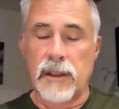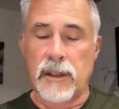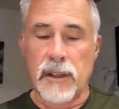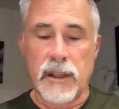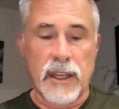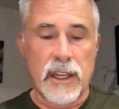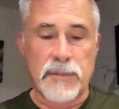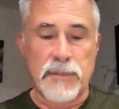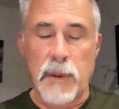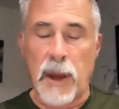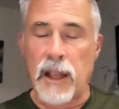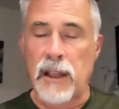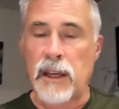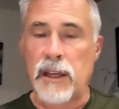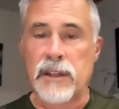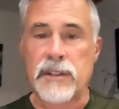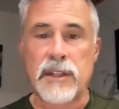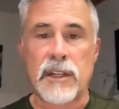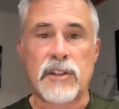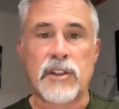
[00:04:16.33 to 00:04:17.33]
Hezbollah
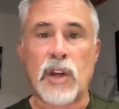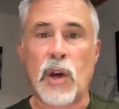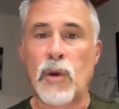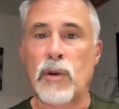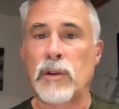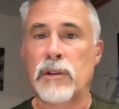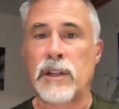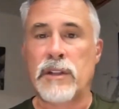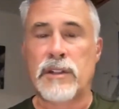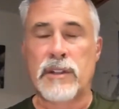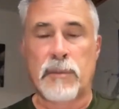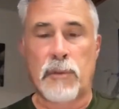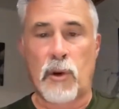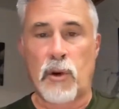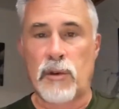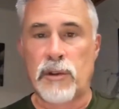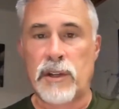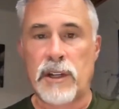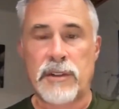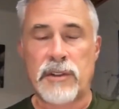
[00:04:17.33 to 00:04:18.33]
is in total
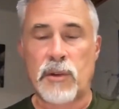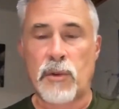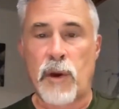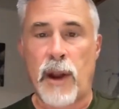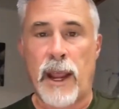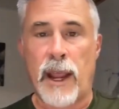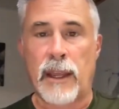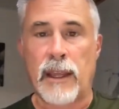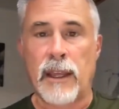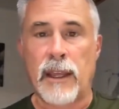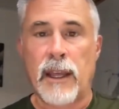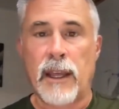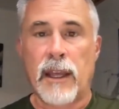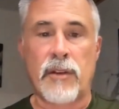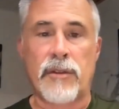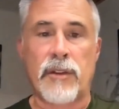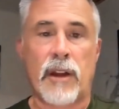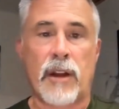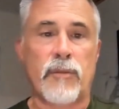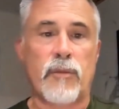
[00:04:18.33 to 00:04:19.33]
disarray.
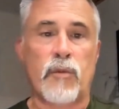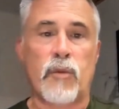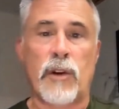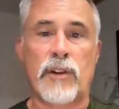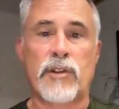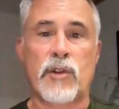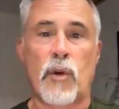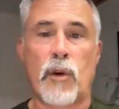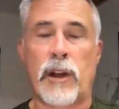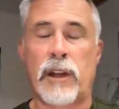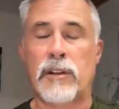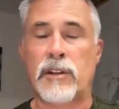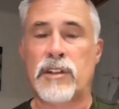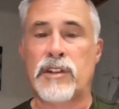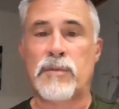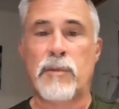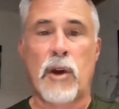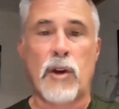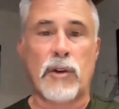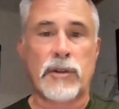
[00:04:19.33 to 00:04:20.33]
They're resorting to
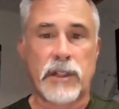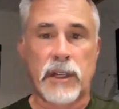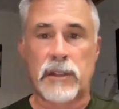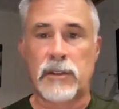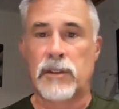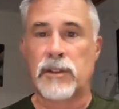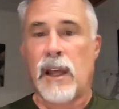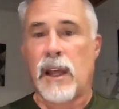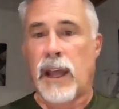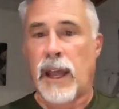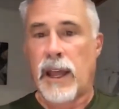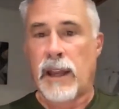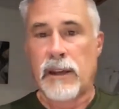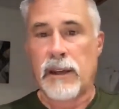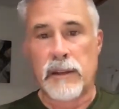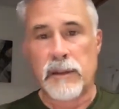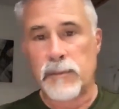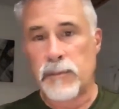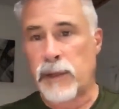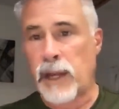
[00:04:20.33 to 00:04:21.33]
smoke signals and
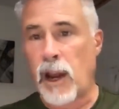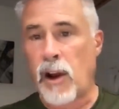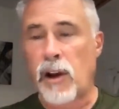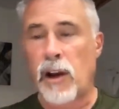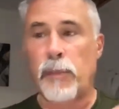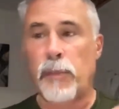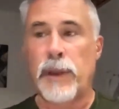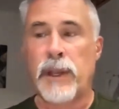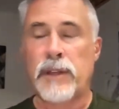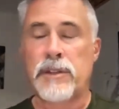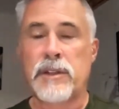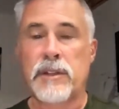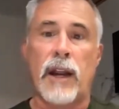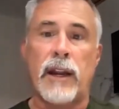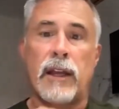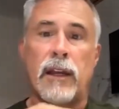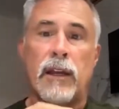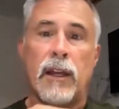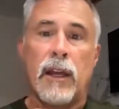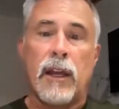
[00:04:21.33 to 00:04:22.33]
carrier pigeons
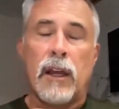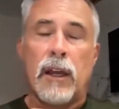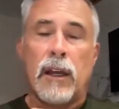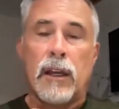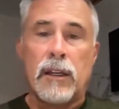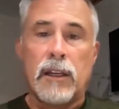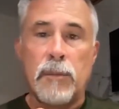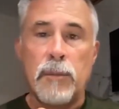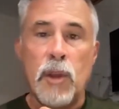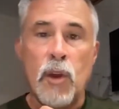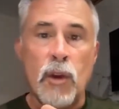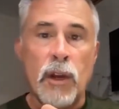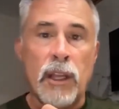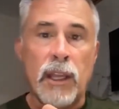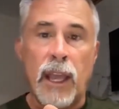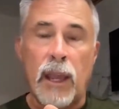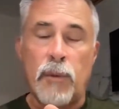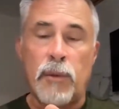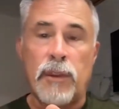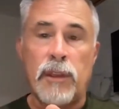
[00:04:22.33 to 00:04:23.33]
to
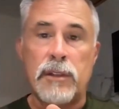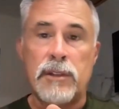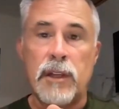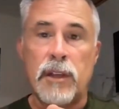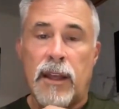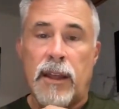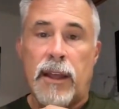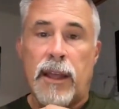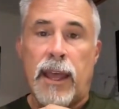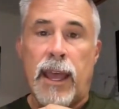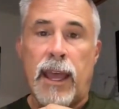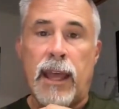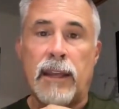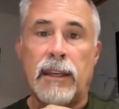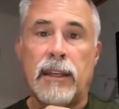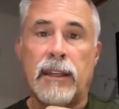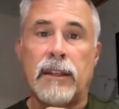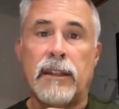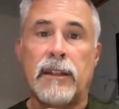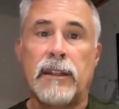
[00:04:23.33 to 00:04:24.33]
communicate with each other,
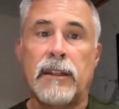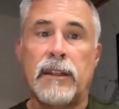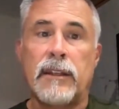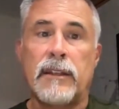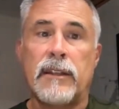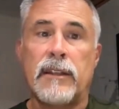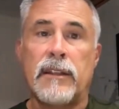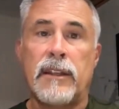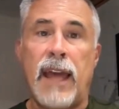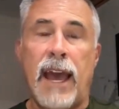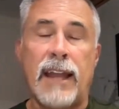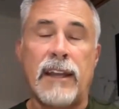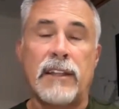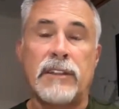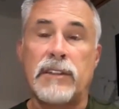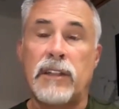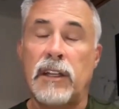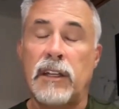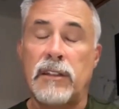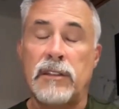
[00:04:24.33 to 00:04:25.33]
and that is
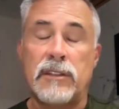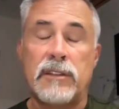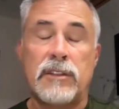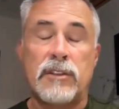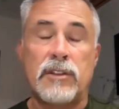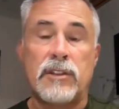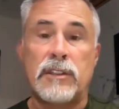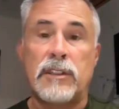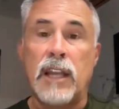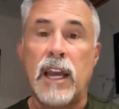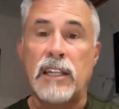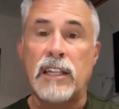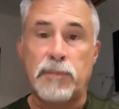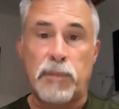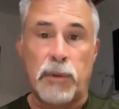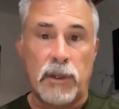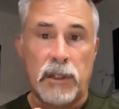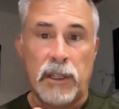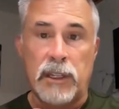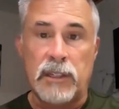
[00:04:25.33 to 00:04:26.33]
going to
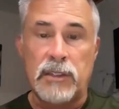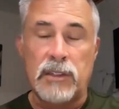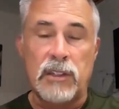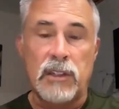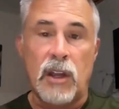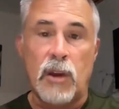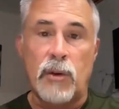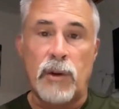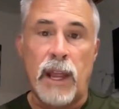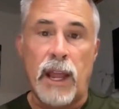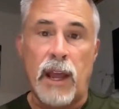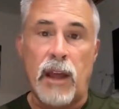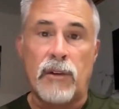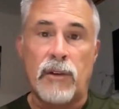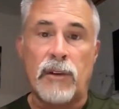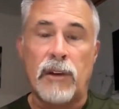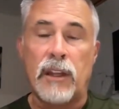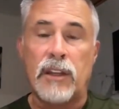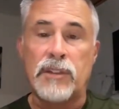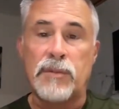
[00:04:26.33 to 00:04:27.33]
desperately slow down
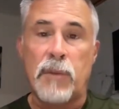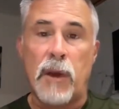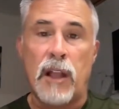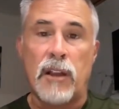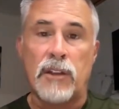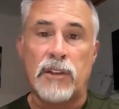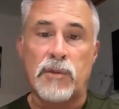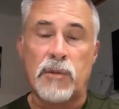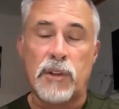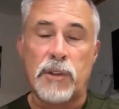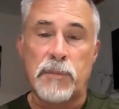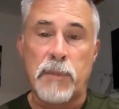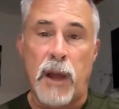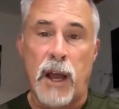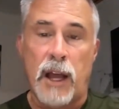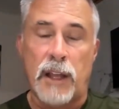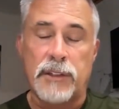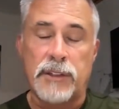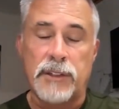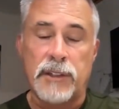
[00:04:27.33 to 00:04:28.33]
Hezbollah's
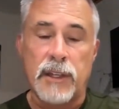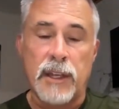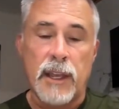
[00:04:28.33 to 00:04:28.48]
response.